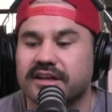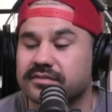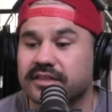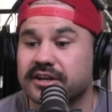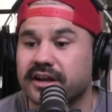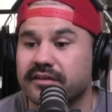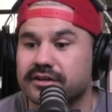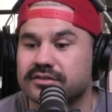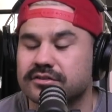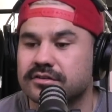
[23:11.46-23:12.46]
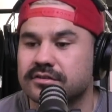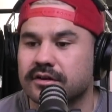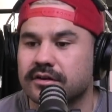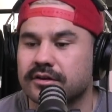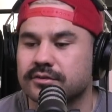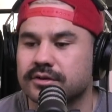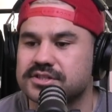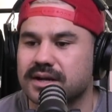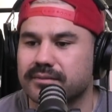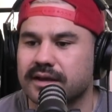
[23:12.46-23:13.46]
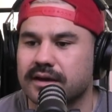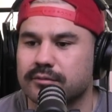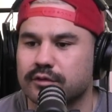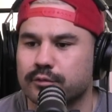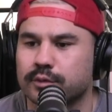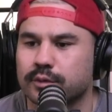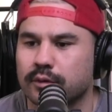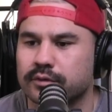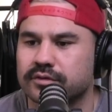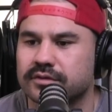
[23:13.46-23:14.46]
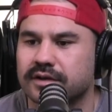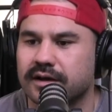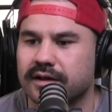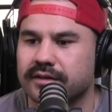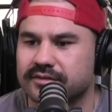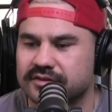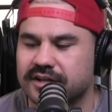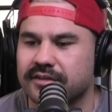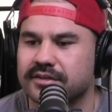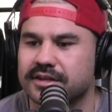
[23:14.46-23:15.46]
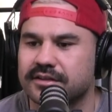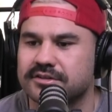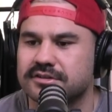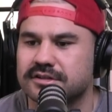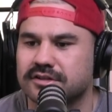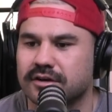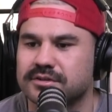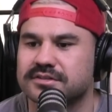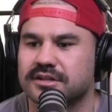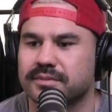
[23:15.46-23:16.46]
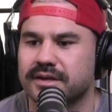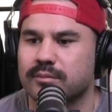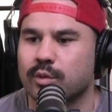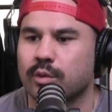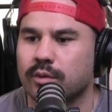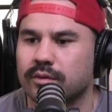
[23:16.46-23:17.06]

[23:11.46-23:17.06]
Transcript: they don't have any excuses. I sort of jumped the gun with the Bulldogs to start the year this year, so I'm just going to be more.